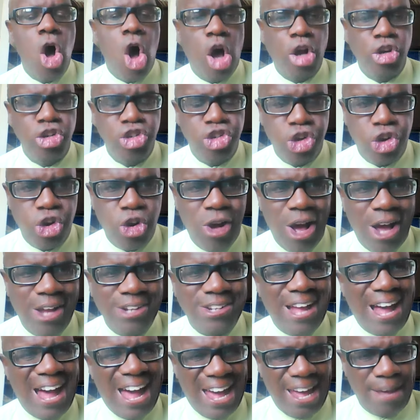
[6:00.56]
under
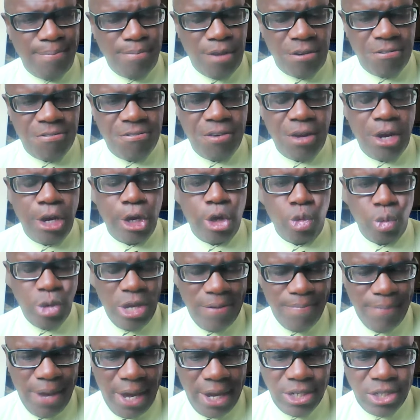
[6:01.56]
an IMF
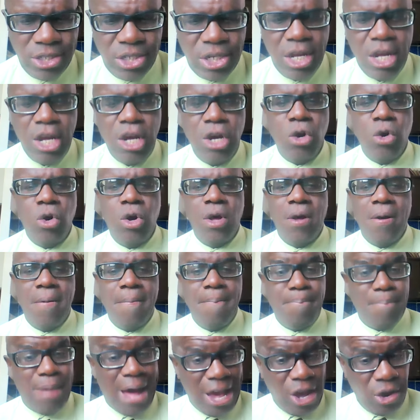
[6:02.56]
agreement.
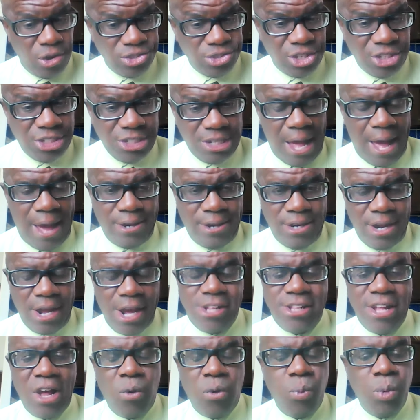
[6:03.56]
My
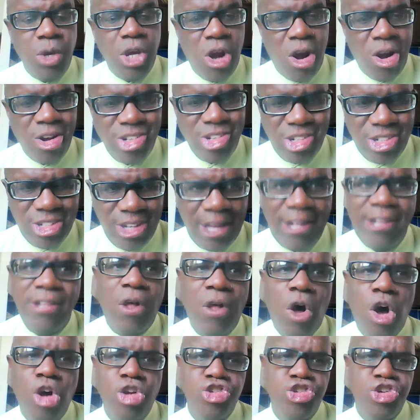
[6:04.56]
understanding is that we are
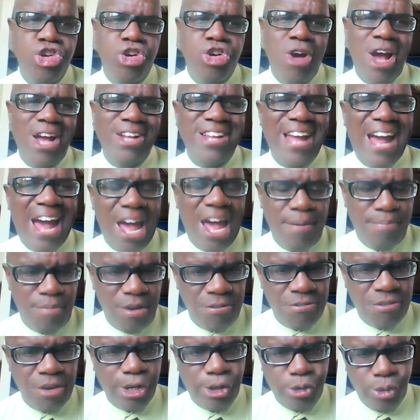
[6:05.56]
still under an
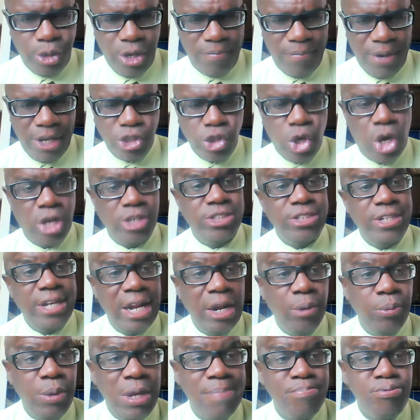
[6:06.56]
IMF agreement
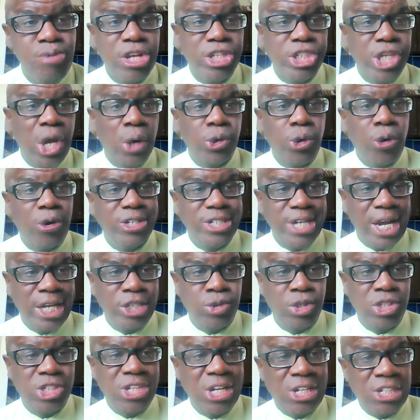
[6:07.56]
until we bring down our
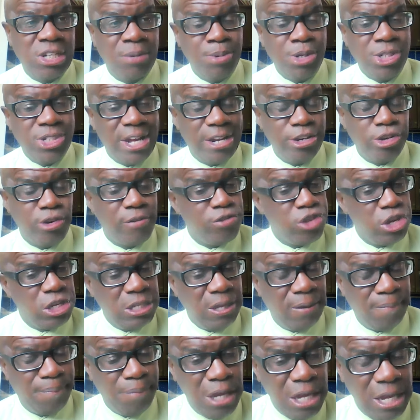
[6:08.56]
debt to 60% of
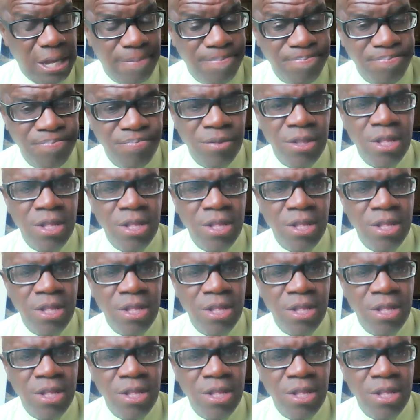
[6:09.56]
GDP.